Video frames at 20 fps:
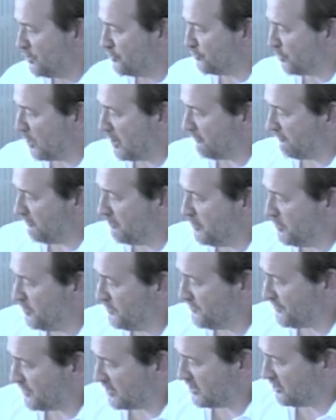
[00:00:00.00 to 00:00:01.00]
So I
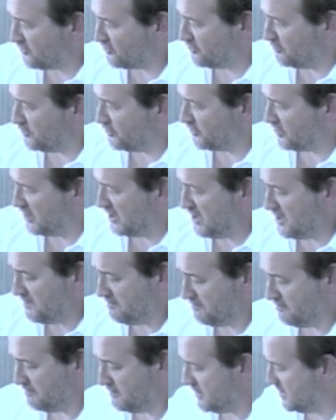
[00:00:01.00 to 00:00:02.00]
remove the customer's key
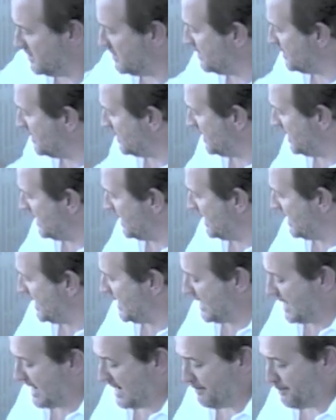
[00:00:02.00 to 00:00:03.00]

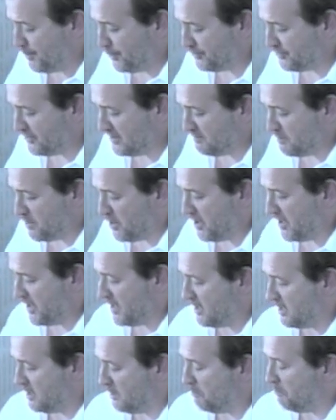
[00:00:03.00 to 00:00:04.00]
and put in
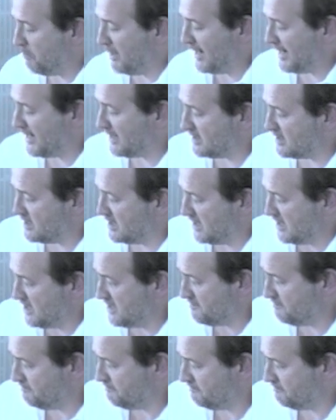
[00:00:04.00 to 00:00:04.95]
my blank key